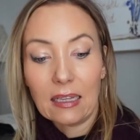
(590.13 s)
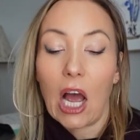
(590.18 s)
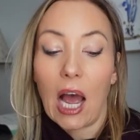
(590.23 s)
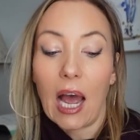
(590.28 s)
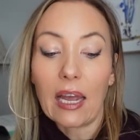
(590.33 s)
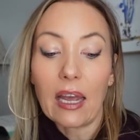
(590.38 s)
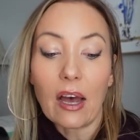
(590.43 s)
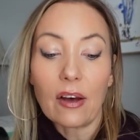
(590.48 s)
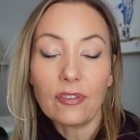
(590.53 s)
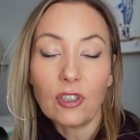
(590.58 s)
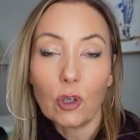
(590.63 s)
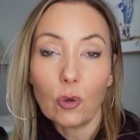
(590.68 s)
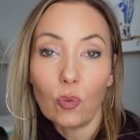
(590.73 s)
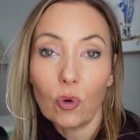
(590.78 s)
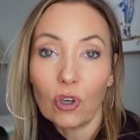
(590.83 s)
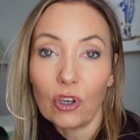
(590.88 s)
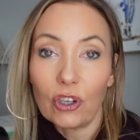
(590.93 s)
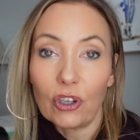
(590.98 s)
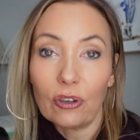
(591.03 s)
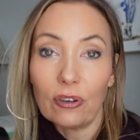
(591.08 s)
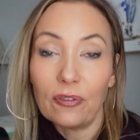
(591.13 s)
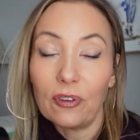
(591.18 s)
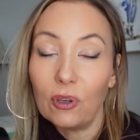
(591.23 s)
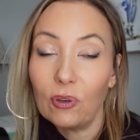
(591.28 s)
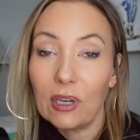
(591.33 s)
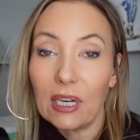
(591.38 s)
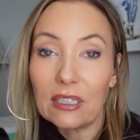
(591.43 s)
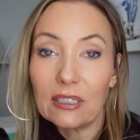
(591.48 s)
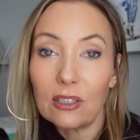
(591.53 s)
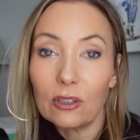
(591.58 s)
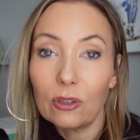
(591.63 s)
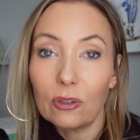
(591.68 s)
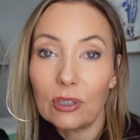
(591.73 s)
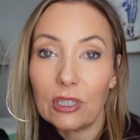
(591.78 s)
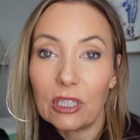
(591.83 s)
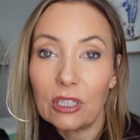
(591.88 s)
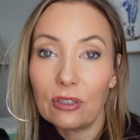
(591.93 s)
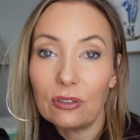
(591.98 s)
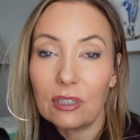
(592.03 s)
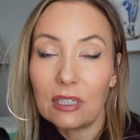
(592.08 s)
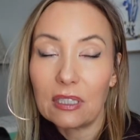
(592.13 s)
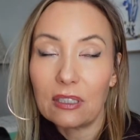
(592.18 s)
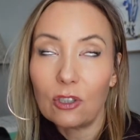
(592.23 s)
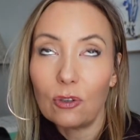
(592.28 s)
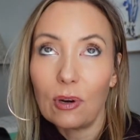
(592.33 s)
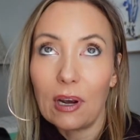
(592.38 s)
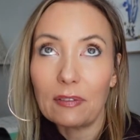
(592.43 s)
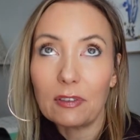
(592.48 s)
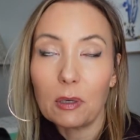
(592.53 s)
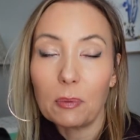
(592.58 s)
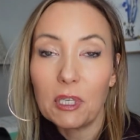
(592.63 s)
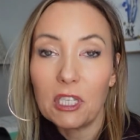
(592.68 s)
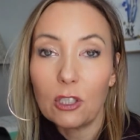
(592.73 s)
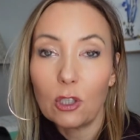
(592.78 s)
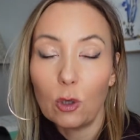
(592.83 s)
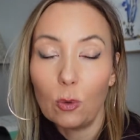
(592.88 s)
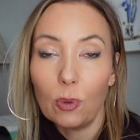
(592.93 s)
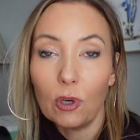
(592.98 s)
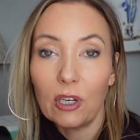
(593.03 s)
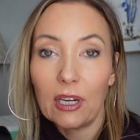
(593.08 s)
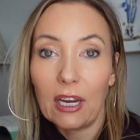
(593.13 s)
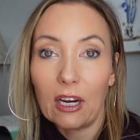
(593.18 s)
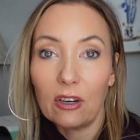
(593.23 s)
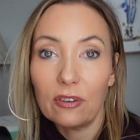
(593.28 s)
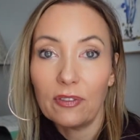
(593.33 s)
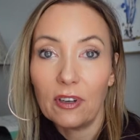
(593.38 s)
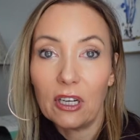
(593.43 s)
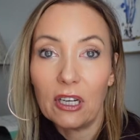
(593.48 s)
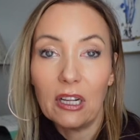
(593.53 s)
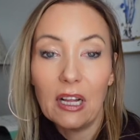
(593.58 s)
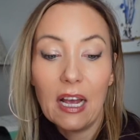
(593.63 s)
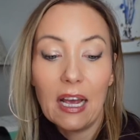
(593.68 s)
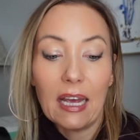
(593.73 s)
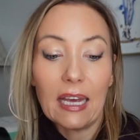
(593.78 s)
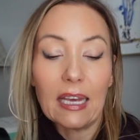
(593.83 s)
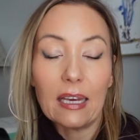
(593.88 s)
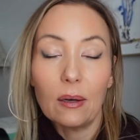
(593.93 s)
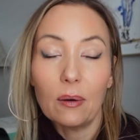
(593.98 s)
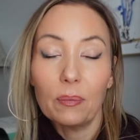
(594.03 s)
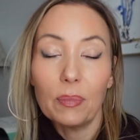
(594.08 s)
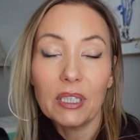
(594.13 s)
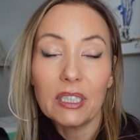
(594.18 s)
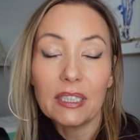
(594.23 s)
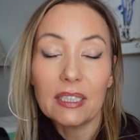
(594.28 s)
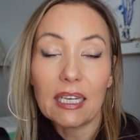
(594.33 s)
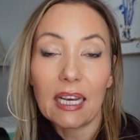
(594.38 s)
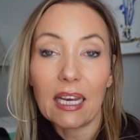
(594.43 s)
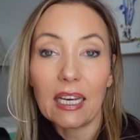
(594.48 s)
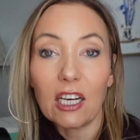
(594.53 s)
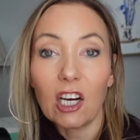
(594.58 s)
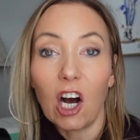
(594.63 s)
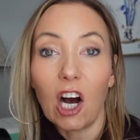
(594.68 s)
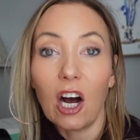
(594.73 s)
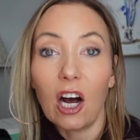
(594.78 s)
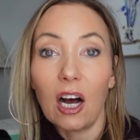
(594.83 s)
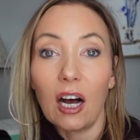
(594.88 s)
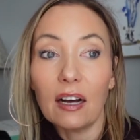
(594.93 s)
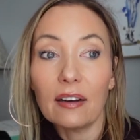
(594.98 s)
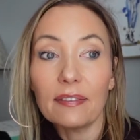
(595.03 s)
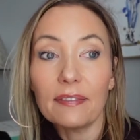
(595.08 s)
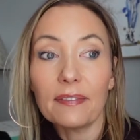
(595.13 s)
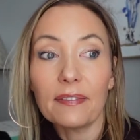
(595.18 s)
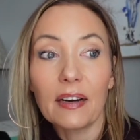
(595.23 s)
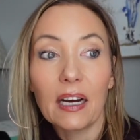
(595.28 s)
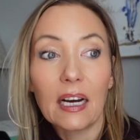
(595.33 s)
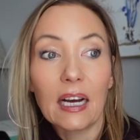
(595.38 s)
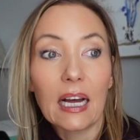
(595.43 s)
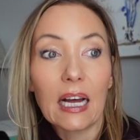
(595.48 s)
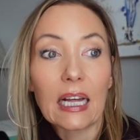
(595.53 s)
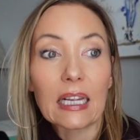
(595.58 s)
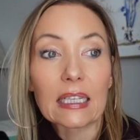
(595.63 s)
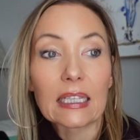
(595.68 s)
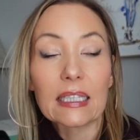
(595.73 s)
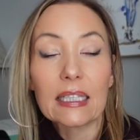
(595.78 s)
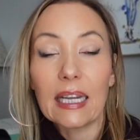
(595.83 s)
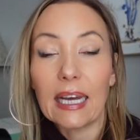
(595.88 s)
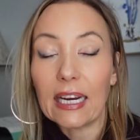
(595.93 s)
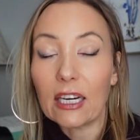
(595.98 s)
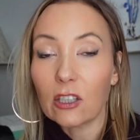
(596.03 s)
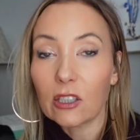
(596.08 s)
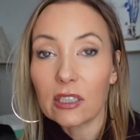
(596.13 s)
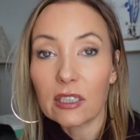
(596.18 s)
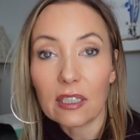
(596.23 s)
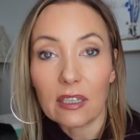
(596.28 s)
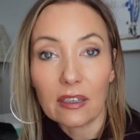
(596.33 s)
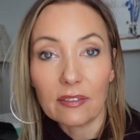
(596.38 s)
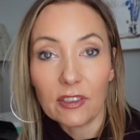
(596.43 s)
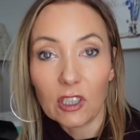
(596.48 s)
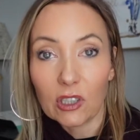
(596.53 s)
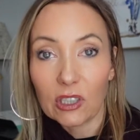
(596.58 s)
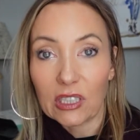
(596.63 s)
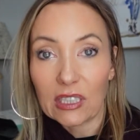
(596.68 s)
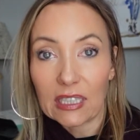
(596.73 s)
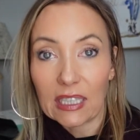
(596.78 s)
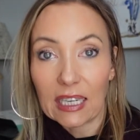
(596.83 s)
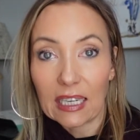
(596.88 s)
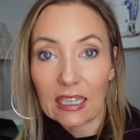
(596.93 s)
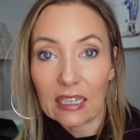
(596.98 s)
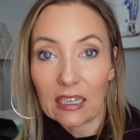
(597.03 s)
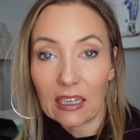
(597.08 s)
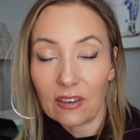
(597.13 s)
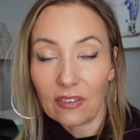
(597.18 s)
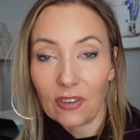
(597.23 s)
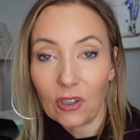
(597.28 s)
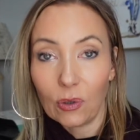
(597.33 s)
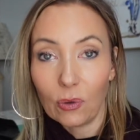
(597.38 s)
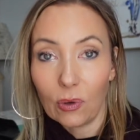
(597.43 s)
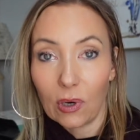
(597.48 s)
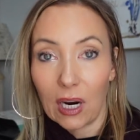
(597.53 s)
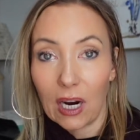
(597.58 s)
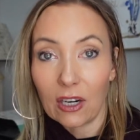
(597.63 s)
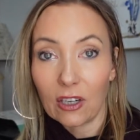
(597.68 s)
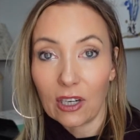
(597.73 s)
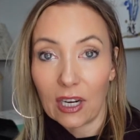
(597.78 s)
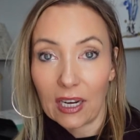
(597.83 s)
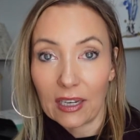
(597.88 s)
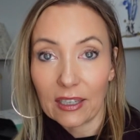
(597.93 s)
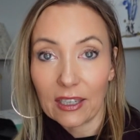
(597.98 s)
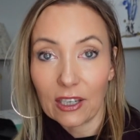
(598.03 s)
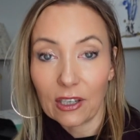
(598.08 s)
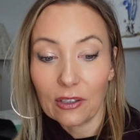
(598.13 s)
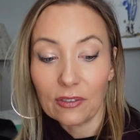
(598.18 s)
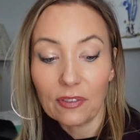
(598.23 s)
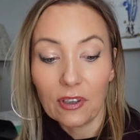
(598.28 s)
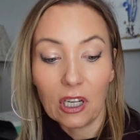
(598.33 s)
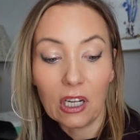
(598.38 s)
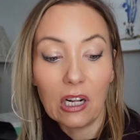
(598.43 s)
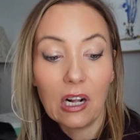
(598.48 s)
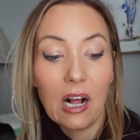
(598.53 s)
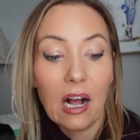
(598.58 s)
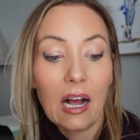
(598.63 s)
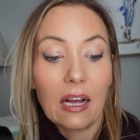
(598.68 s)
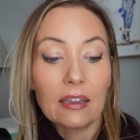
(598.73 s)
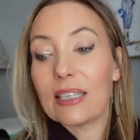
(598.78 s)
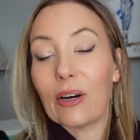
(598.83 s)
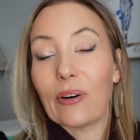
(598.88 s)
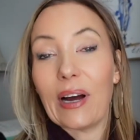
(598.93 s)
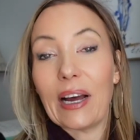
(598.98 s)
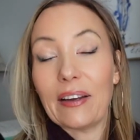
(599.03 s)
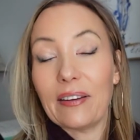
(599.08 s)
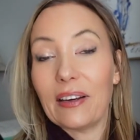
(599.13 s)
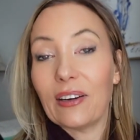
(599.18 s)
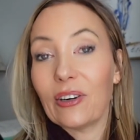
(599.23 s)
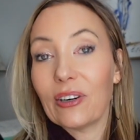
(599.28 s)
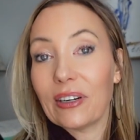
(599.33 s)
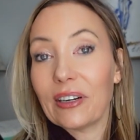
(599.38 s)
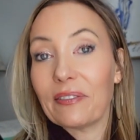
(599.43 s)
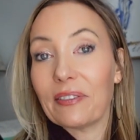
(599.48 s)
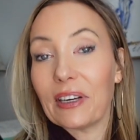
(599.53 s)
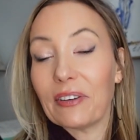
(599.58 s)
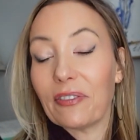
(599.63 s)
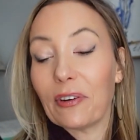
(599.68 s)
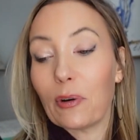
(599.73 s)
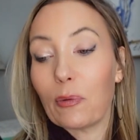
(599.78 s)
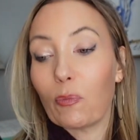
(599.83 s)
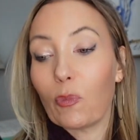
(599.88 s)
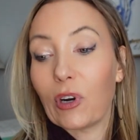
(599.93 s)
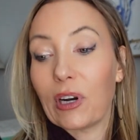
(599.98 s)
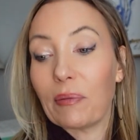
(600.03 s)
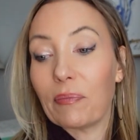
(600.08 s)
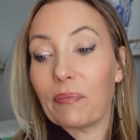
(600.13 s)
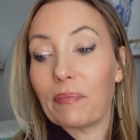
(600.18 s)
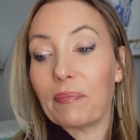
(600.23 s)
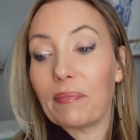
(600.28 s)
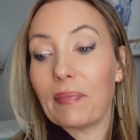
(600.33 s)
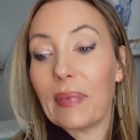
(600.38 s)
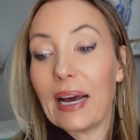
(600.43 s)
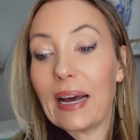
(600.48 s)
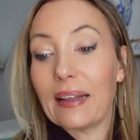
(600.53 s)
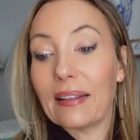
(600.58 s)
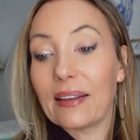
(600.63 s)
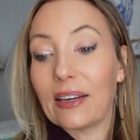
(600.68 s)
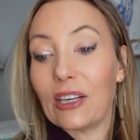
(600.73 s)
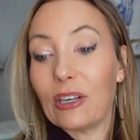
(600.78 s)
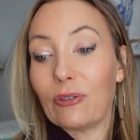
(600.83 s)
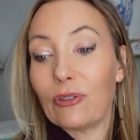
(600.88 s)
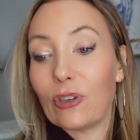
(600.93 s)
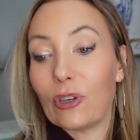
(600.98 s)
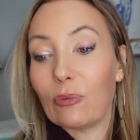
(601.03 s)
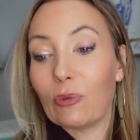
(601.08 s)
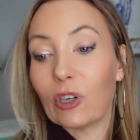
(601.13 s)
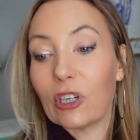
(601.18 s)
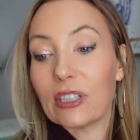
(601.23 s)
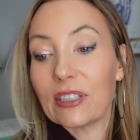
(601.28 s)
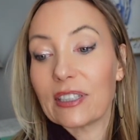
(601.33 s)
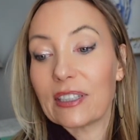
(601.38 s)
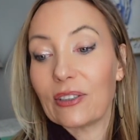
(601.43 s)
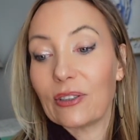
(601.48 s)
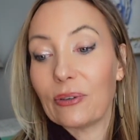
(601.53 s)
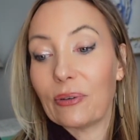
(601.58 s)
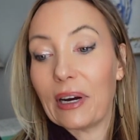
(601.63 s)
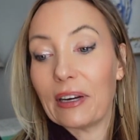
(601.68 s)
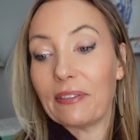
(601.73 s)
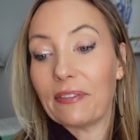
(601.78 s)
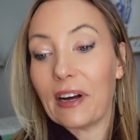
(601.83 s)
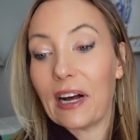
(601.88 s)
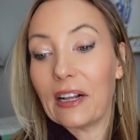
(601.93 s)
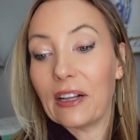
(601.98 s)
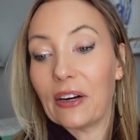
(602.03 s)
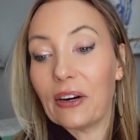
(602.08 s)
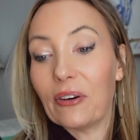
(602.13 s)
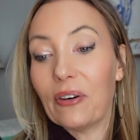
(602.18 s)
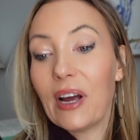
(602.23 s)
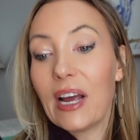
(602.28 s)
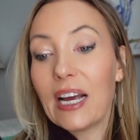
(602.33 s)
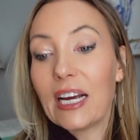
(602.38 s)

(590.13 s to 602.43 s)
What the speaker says: I have to warn you, if you guys are going to use this, you have to be super careful. It will take off layers of your skin if you are not careful. So I heard of it from one of the YouTube girls who I follow.